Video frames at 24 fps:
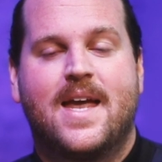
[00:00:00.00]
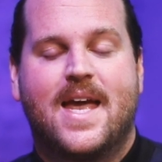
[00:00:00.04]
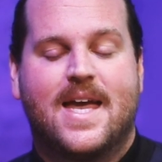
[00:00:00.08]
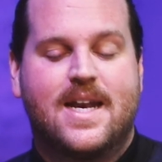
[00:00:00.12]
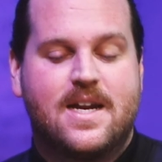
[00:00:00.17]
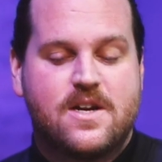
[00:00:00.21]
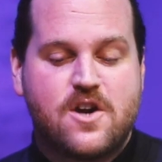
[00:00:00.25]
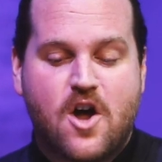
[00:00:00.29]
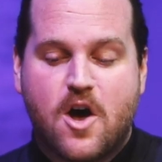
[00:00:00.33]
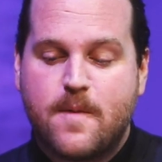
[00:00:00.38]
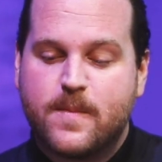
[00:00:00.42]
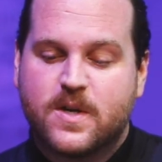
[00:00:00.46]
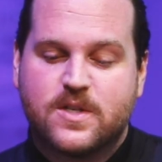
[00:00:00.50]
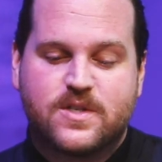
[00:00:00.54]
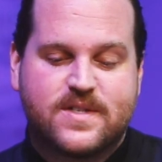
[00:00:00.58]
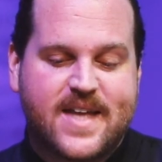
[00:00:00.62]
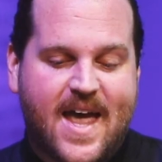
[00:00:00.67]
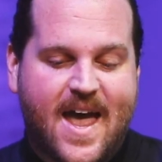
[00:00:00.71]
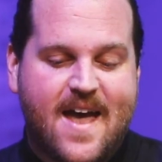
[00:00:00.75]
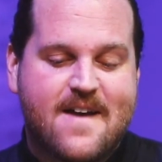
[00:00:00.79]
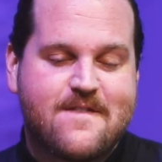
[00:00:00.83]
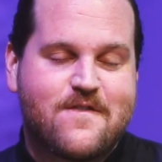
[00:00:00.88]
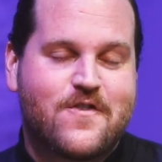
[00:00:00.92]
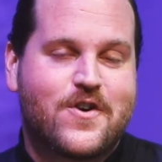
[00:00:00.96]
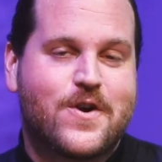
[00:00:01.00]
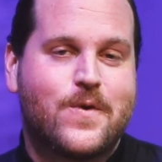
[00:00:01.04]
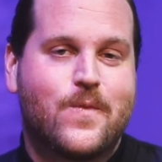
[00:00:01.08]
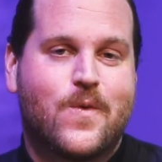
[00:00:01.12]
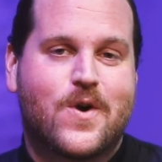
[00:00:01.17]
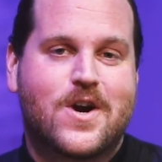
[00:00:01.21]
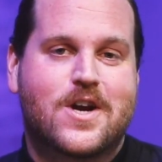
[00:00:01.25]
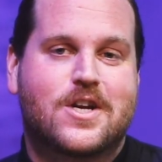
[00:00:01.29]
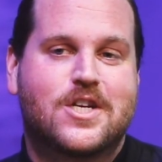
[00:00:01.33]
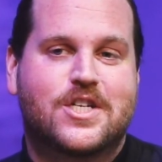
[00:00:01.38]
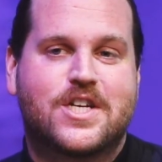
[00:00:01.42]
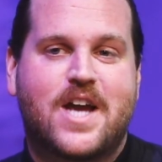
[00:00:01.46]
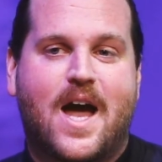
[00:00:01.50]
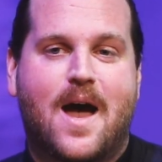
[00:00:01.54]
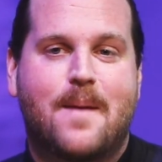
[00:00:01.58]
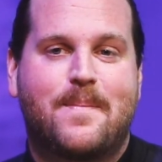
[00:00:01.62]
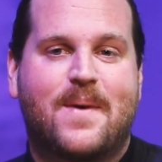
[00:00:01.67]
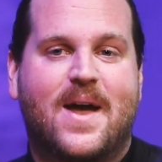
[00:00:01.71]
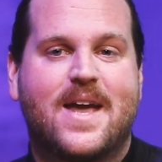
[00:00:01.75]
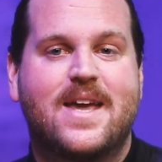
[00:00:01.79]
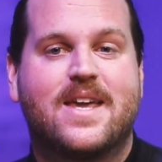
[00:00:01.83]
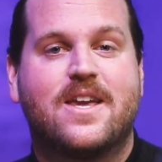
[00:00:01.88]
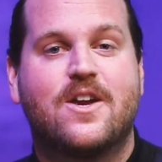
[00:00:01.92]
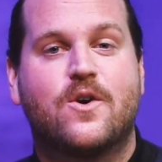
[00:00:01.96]
And in almost every workshop,
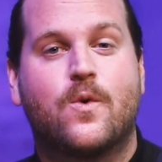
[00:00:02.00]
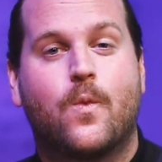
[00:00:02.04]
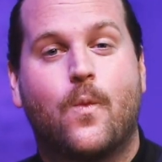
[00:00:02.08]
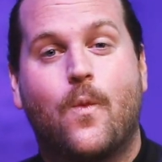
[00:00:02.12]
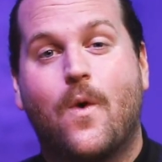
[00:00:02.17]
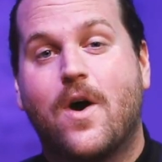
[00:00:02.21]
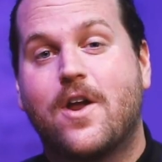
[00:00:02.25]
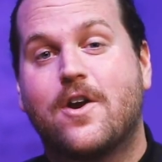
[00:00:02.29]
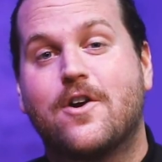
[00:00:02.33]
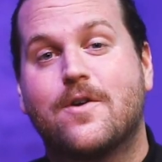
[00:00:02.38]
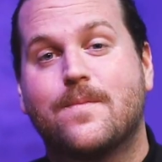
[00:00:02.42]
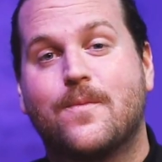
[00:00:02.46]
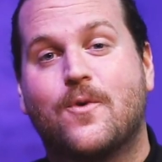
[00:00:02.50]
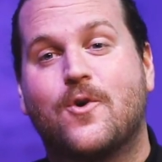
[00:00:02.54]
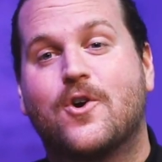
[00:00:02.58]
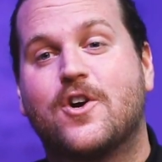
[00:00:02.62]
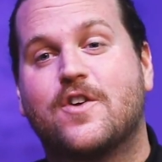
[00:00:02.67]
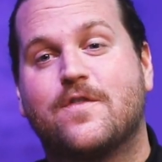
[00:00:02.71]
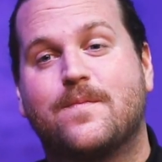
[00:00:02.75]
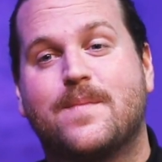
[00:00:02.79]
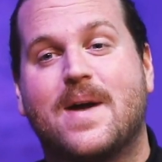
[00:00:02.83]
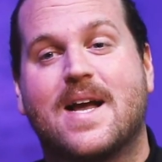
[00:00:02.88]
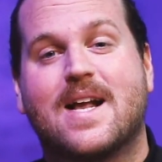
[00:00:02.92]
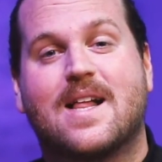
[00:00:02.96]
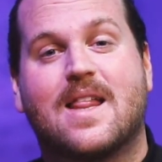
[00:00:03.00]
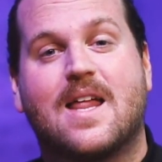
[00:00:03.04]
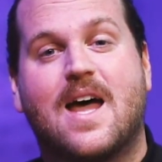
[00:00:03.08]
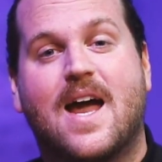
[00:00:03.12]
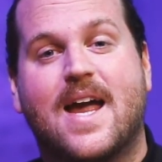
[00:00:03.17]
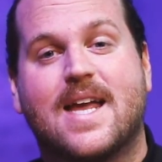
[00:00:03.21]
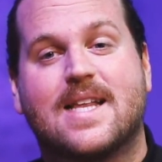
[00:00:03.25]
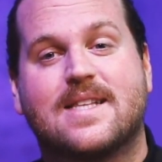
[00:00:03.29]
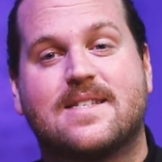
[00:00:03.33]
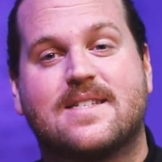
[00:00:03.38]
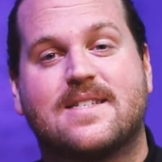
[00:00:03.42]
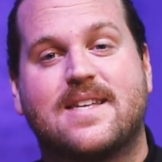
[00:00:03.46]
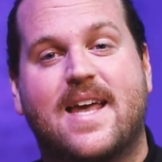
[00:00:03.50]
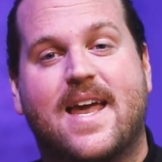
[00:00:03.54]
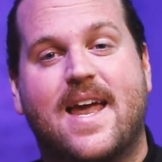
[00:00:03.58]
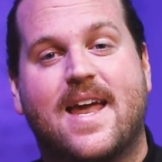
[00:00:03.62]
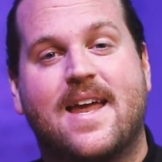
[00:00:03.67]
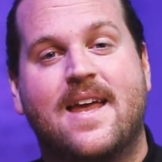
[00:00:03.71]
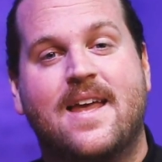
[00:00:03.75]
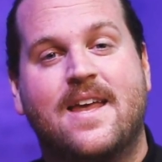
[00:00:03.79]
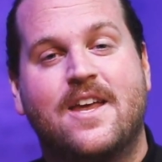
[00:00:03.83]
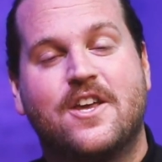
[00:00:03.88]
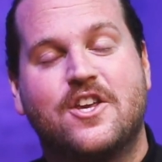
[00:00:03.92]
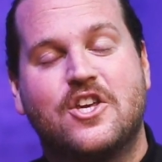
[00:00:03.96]
I hear one or more of my clients
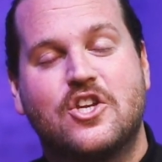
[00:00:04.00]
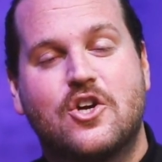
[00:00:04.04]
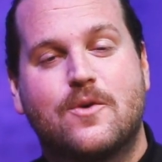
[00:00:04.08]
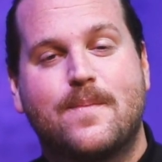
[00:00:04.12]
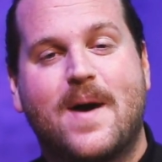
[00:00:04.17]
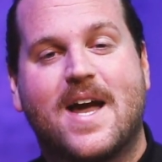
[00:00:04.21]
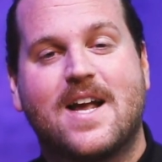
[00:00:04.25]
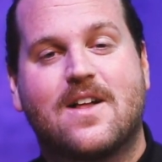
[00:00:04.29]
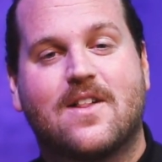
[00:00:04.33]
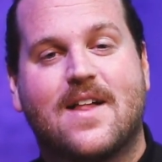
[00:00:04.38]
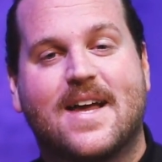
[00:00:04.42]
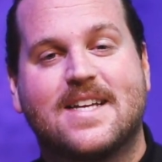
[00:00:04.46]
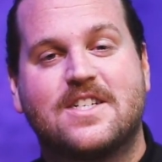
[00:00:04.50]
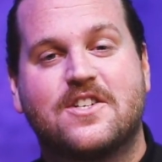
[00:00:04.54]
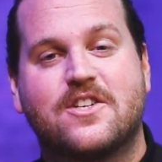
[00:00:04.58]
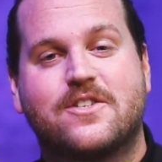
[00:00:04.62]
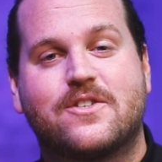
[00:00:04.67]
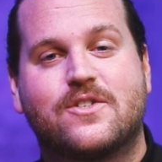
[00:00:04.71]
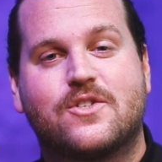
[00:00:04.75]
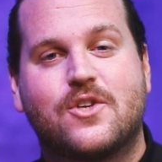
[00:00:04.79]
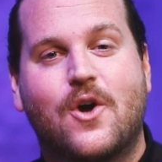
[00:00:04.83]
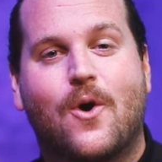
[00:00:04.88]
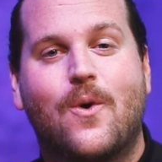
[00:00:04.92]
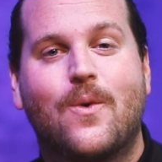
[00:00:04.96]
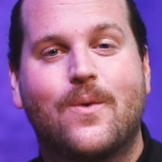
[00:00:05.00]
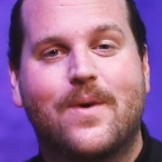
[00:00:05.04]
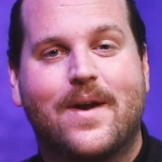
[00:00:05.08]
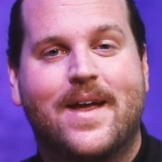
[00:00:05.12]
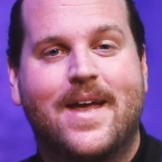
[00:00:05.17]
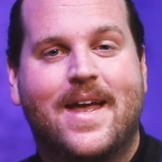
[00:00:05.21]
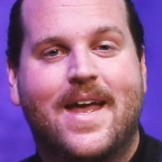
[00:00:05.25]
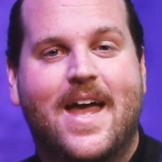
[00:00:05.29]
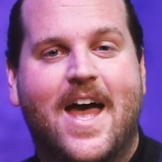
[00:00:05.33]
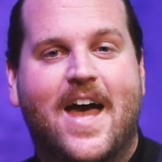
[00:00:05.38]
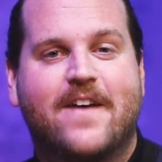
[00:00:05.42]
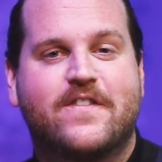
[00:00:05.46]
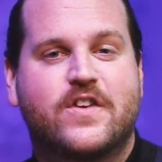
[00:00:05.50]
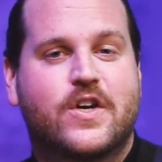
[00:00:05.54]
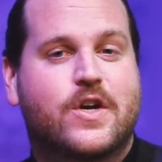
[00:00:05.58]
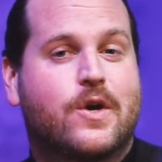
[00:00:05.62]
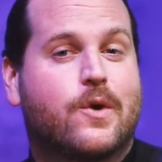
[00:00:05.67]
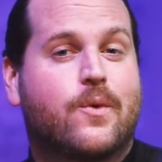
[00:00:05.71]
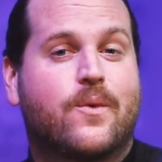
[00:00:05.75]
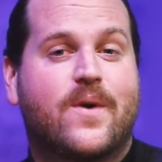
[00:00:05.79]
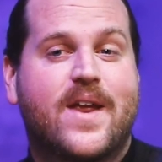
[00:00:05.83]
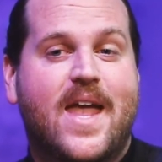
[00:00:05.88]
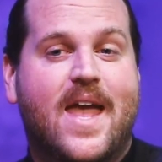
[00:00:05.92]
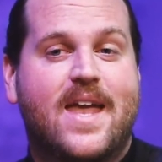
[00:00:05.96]
say, you know, Michael, I just don't have a
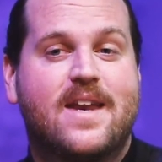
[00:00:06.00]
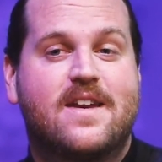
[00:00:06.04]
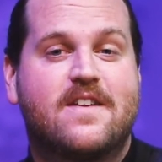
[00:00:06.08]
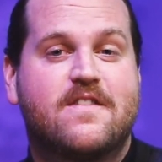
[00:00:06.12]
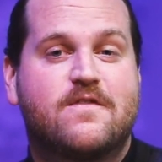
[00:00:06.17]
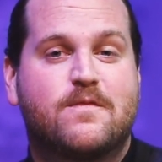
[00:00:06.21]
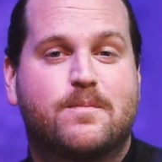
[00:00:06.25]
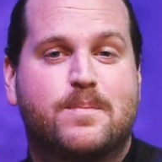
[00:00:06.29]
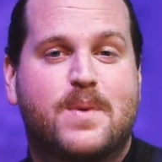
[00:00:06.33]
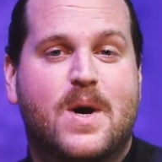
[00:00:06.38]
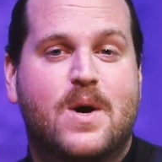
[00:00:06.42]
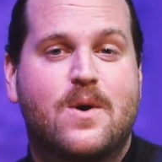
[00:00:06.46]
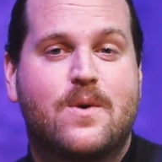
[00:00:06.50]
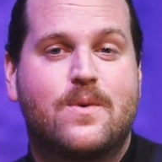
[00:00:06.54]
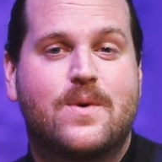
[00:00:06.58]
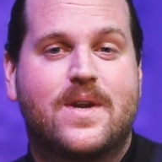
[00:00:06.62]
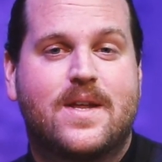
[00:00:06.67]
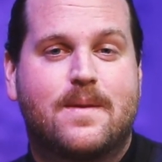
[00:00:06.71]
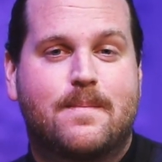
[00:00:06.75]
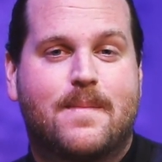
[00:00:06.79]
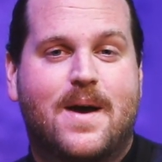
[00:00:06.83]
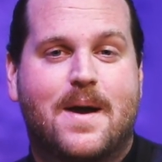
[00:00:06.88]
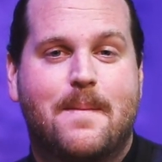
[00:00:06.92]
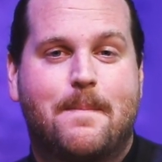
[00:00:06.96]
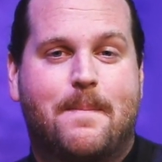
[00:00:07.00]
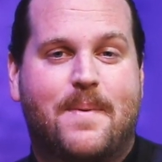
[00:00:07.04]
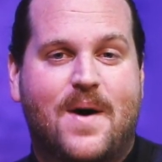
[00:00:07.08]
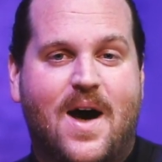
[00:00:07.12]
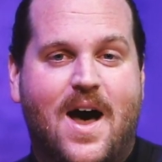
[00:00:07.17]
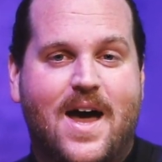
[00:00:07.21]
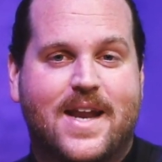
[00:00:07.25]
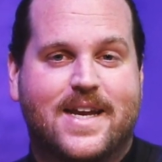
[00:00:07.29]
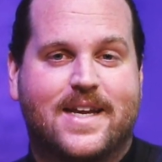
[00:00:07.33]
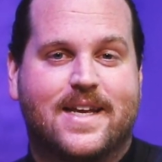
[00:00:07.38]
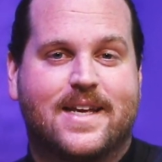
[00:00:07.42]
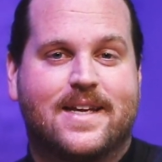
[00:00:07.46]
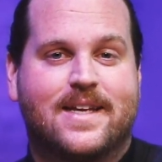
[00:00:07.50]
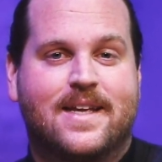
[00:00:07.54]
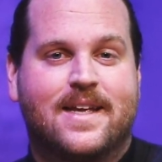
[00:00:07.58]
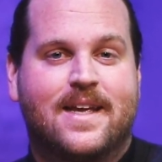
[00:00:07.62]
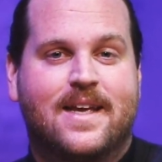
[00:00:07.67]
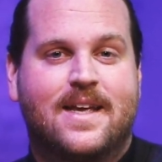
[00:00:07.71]
creative bone in my body.